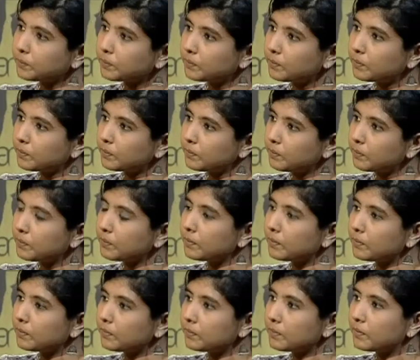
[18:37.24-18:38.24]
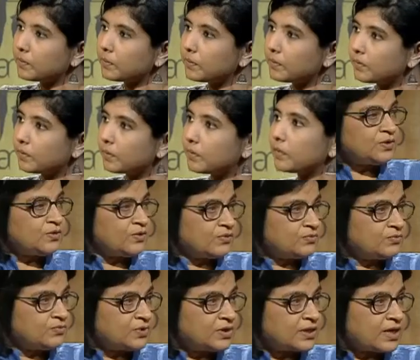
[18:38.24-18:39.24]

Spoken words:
The prologue and the epilogue were